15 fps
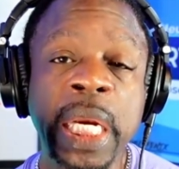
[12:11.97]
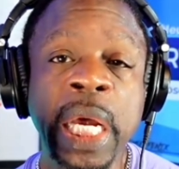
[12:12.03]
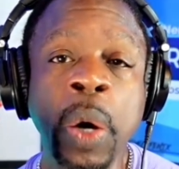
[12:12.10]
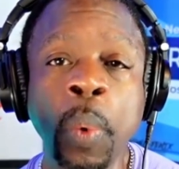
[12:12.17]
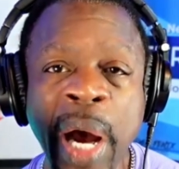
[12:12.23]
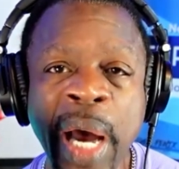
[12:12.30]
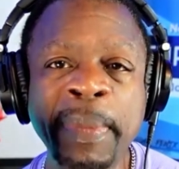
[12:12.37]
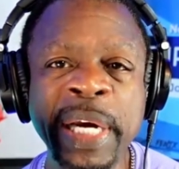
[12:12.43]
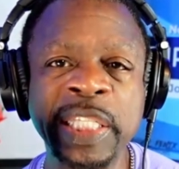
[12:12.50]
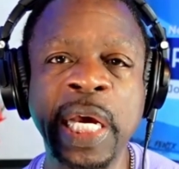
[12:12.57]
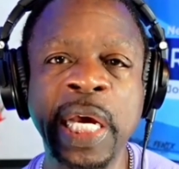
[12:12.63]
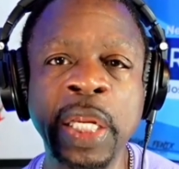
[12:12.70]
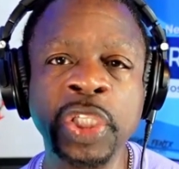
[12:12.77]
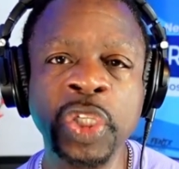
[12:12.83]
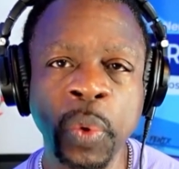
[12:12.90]
Now, why am I
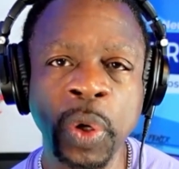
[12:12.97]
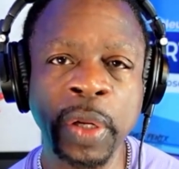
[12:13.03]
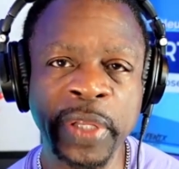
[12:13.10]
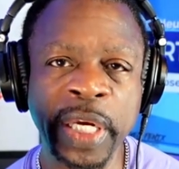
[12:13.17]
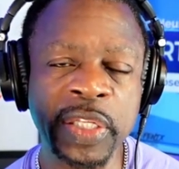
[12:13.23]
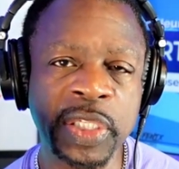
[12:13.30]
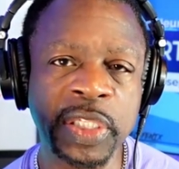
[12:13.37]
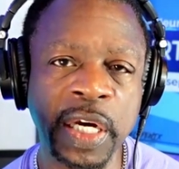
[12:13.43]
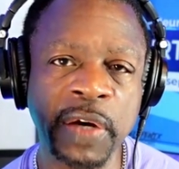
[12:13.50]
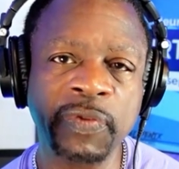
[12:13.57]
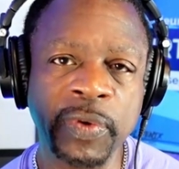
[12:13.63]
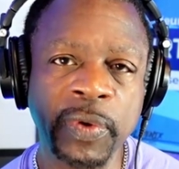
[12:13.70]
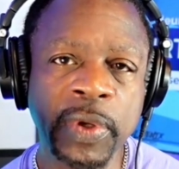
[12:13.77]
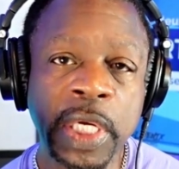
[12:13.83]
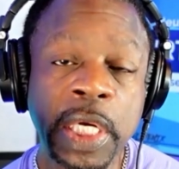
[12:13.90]
telling you all of that stuff?
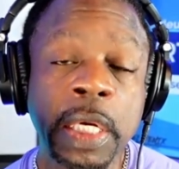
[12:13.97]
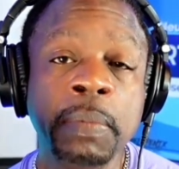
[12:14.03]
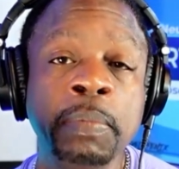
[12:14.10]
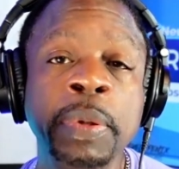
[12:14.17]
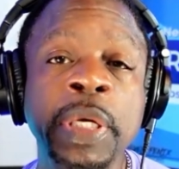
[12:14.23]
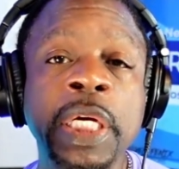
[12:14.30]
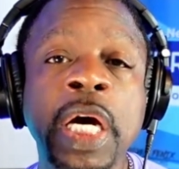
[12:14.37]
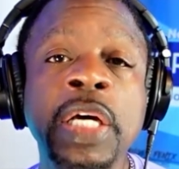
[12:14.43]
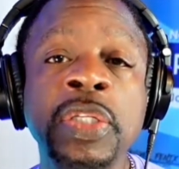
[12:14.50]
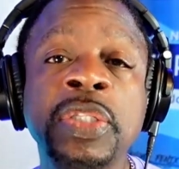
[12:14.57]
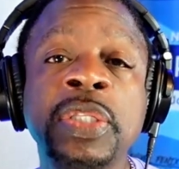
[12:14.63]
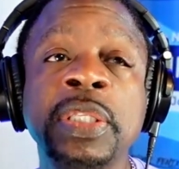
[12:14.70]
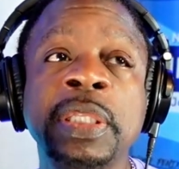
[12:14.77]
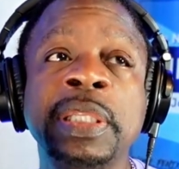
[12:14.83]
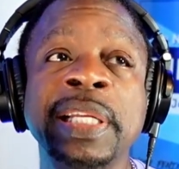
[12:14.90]

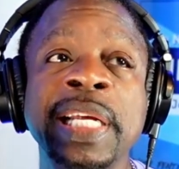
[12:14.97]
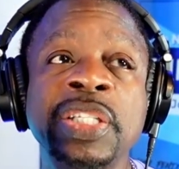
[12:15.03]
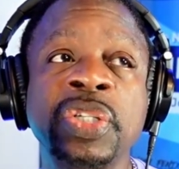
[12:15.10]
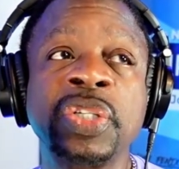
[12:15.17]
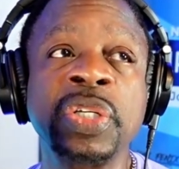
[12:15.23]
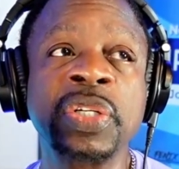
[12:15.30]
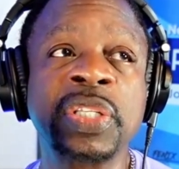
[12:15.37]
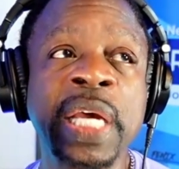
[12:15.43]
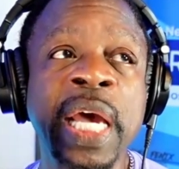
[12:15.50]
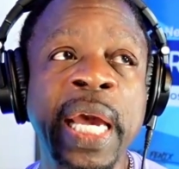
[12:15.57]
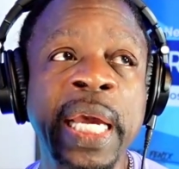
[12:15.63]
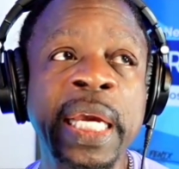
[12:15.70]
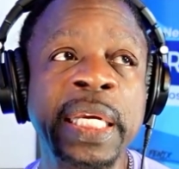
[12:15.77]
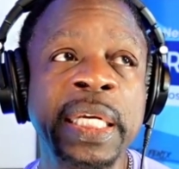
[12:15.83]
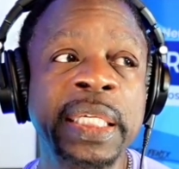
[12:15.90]
Because let's just
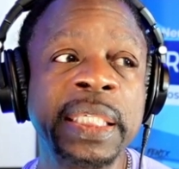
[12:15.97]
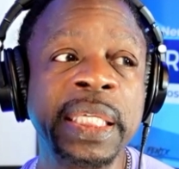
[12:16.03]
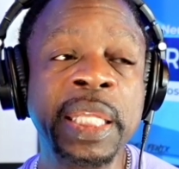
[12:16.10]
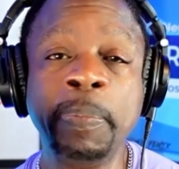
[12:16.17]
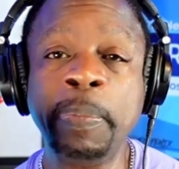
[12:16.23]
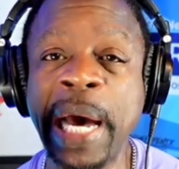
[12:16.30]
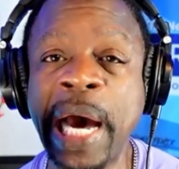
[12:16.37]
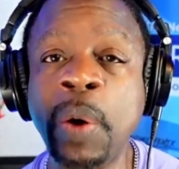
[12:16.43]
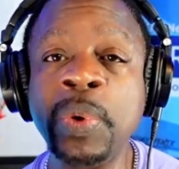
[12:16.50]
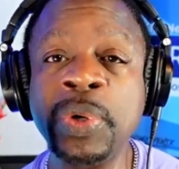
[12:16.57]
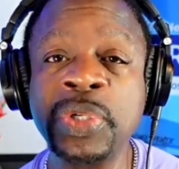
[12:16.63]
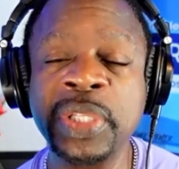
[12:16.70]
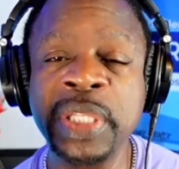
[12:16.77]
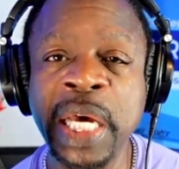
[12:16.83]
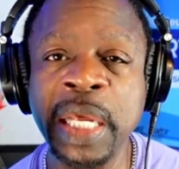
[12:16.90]
say the
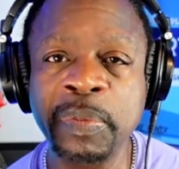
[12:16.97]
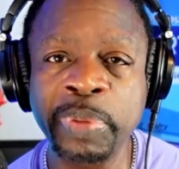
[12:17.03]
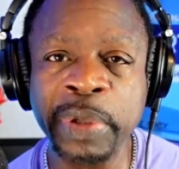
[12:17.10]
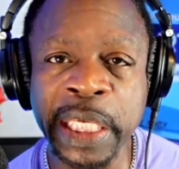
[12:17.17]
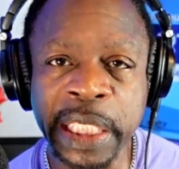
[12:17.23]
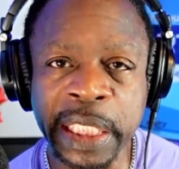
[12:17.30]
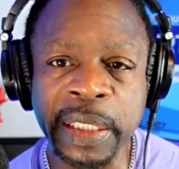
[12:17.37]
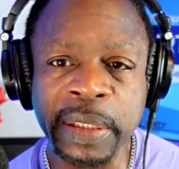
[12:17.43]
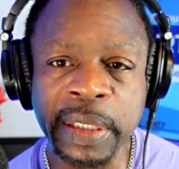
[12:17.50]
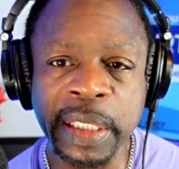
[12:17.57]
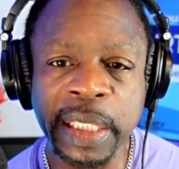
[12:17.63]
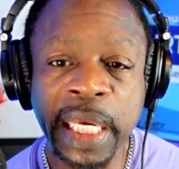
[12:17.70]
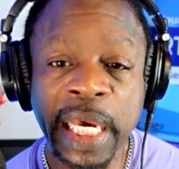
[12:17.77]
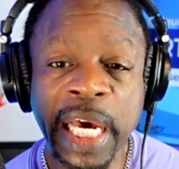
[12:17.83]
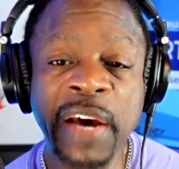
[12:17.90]
powers that be
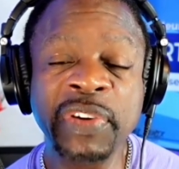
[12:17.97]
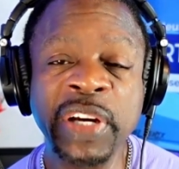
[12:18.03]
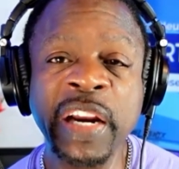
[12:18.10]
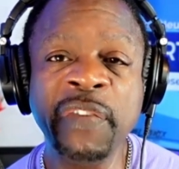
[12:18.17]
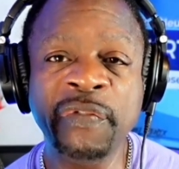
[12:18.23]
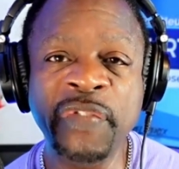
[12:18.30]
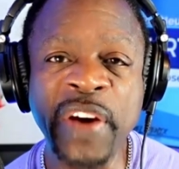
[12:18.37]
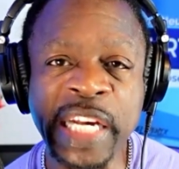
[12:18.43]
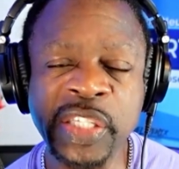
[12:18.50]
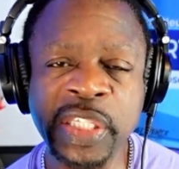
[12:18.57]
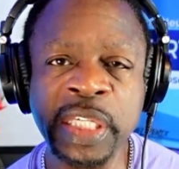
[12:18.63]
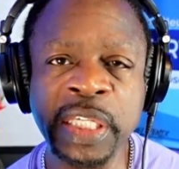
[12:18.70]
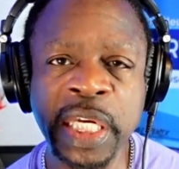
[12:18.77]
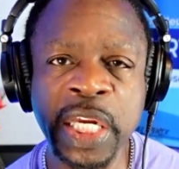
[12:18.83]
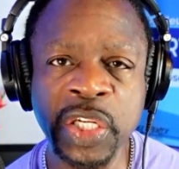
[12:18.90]
have got a
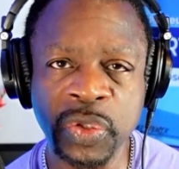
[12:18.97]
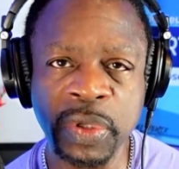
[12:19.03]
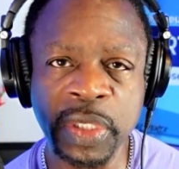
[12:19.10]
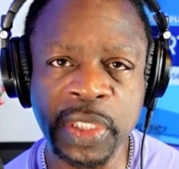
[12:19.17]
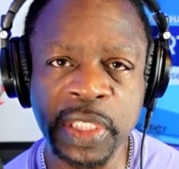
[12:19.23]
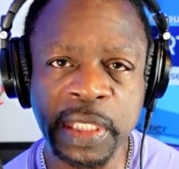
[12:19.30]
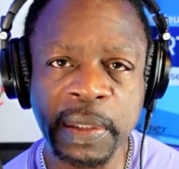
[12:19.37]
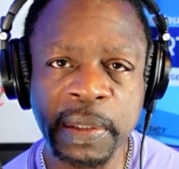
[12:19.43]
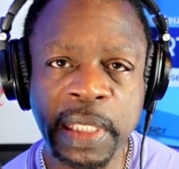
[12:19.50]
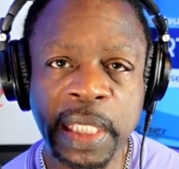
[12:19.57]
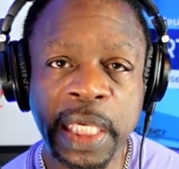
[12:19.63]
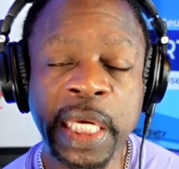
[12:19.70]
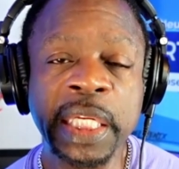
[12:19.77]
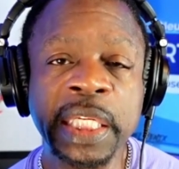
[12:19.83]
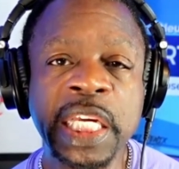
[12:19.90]
vested interest
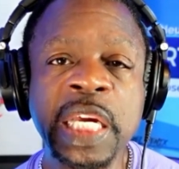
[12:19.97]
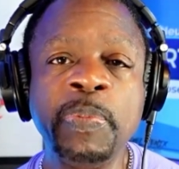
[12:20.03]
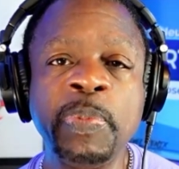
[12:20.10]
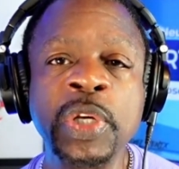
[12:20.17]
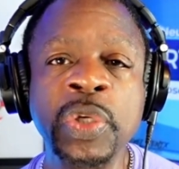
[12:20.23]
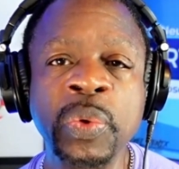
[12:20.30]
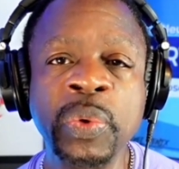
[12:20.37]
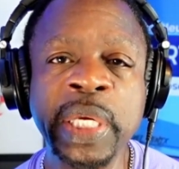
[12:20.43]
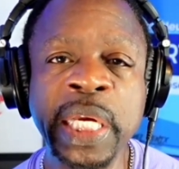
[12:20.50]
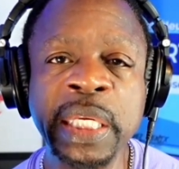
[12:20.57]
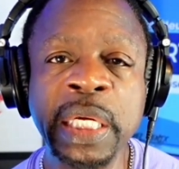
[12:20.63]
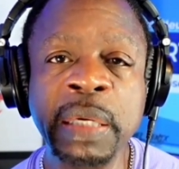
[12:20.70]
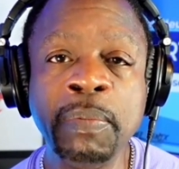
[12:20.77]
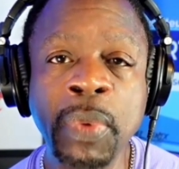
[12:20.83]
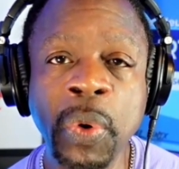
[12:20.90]
in keeping you
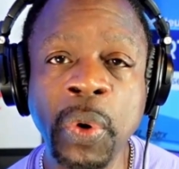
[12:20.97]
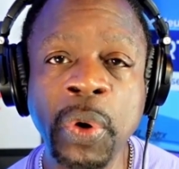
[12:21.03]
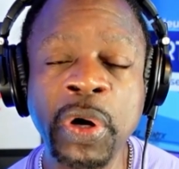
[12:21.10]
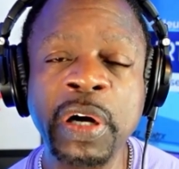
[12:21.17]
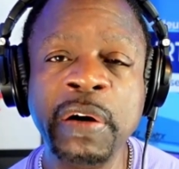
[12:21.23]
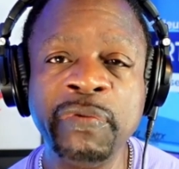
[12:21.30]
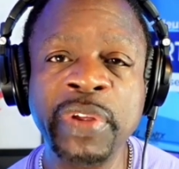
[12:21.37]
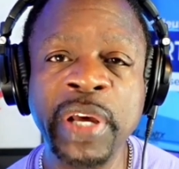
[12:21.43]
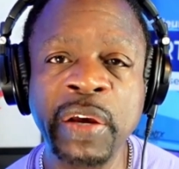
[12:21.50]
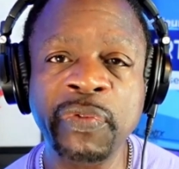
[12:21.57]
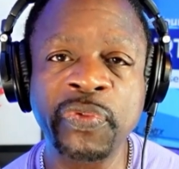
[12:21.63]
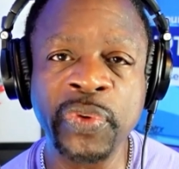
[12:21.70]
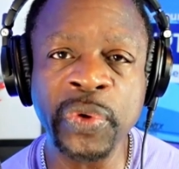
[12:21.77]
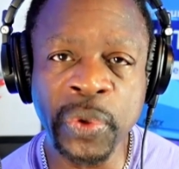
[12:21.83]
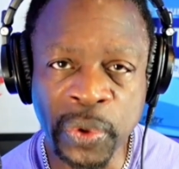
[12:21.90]
eating more of
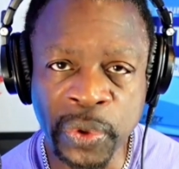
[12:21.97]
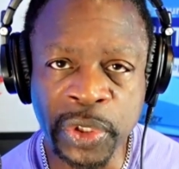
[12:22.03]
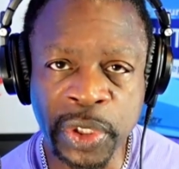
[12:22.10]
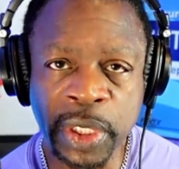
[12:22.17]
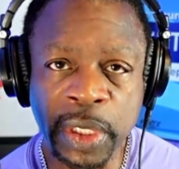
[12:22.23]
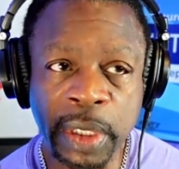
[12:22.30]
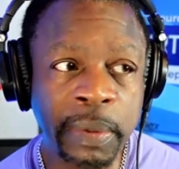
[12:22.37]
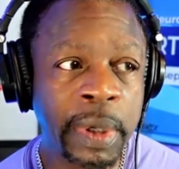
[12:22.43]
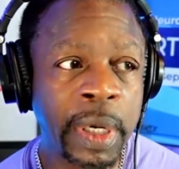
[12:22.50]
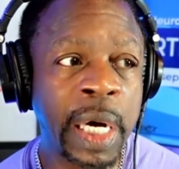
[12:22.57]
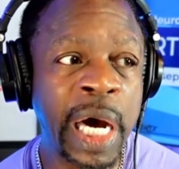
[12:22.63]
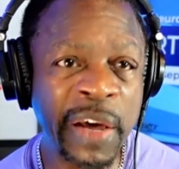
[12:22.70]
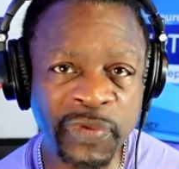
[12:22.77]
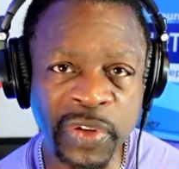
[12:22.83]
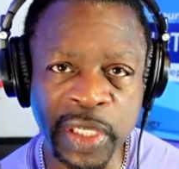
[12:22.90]
that food,
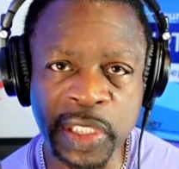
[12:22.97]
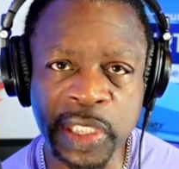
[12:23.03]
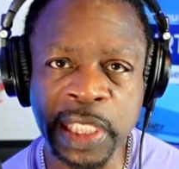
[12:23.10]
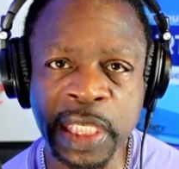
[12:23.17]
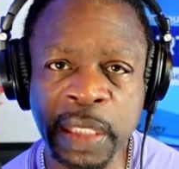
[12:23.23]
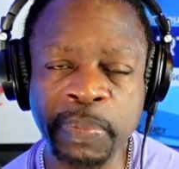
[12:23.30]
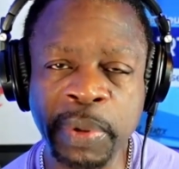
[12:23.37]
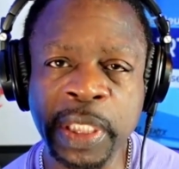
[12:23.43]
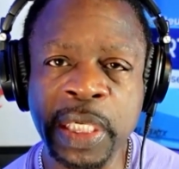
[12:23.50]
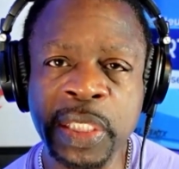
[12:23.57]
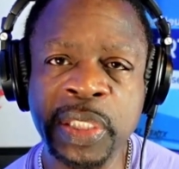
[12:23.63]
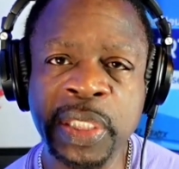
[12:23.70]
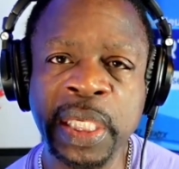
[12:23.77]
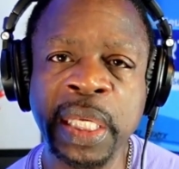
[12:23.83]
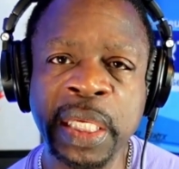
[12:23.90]
obviously,
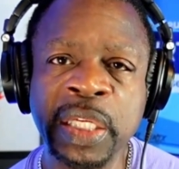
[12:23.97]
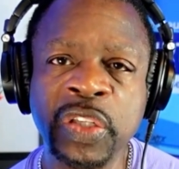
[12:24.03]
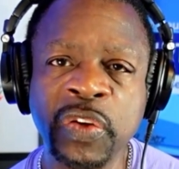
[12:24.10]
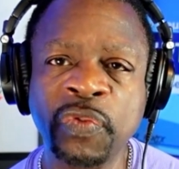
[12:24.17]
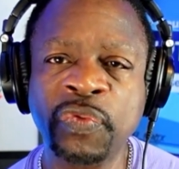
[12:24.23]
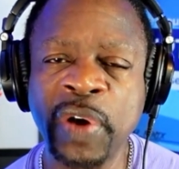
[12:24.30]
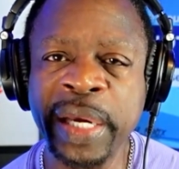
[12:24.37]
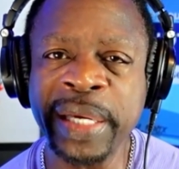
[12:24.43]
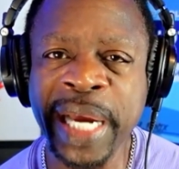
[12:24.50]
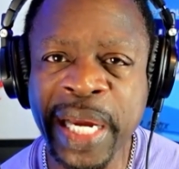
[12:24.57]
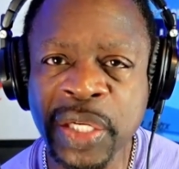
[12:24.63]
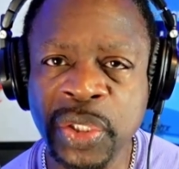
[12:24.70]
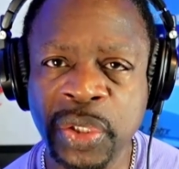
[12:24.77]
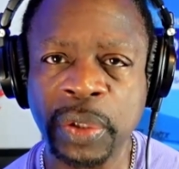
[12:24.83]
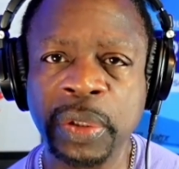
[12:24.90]
because it is a
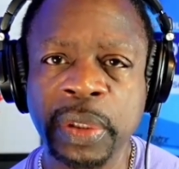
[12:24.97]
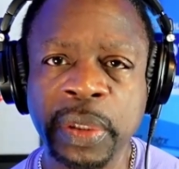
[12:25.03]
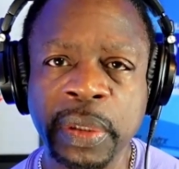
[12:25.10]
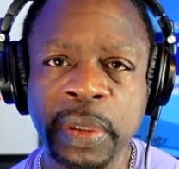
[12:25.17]
financial.